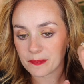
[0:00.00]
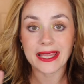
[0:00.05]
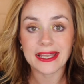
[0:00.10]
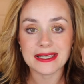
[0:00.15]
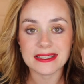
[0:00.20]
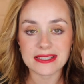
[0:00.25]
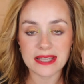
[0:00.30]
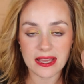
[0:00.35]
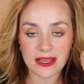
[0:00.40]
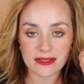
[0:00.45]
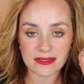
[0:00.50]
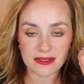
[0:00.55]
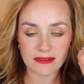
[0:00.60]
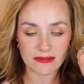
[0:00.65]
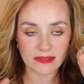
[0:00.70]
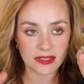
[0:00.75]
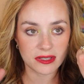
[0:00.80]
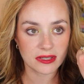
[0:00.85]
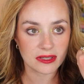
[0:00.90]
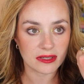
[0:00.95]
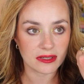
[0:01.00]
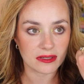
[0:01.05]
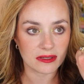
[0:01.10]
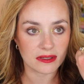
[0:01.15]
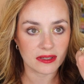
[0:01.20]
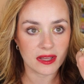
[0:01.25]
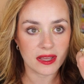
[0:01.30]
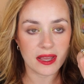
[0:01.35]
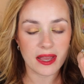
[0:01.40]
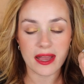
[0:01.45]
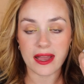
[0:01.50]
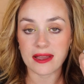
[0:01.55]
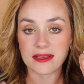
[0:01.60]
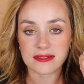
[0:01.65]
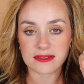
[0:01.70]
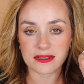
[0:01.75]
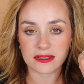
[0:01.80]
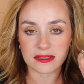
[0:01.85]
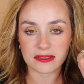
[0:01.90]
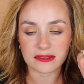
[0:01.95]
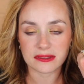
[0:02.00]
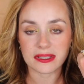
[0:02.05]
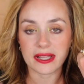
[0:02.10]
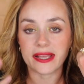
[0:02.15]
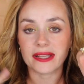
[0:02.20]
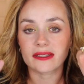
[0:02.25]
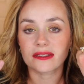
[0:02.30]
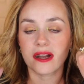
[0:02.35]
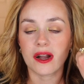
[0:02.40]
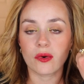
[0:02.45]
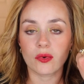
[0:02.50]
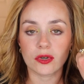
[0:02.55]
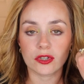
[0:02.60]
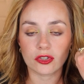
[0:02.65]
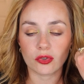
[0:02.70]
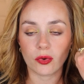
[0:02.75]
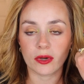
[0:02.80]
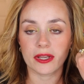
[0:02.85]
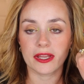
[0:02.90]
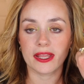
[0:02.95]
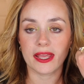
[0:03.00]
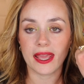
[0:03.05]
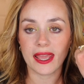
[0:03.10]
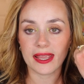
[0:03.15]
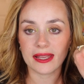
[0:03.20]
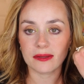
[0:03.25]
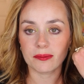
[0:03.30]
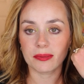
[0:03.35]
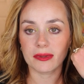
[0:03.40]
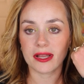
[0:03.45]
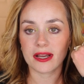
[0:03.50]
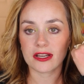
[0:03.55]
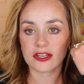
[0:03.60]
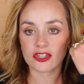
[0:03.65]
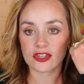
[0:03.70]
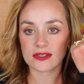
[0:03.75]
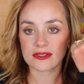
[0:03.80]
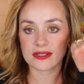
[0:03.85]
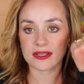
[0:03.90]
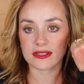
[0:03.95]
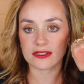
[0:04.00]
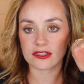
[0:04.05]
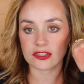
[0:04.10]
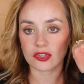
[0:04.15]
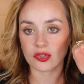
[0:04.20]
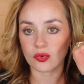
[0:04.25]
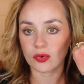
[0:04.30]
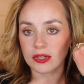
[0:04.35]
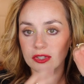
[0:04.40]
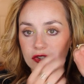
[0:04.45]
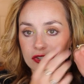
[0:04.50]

intense as the like Tower 28 blushes and so on.